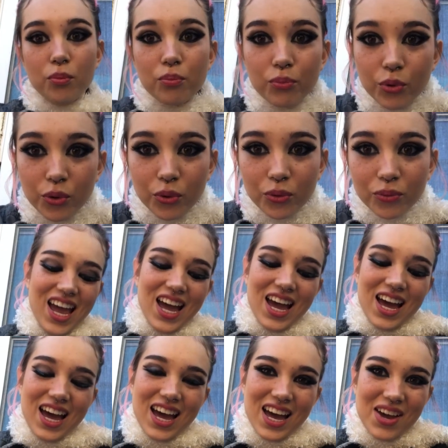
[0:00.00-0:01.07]
Boo.
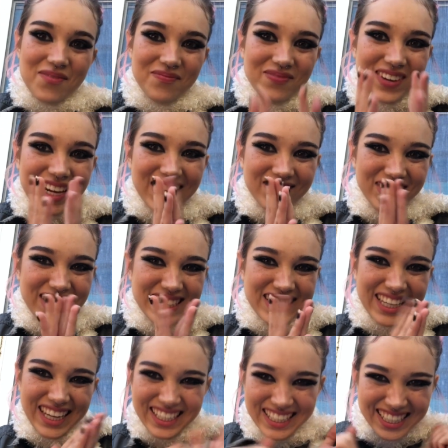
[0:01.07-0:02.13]
I'm
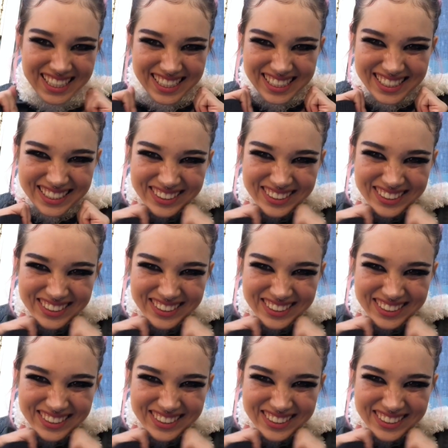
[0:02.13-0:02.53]
excited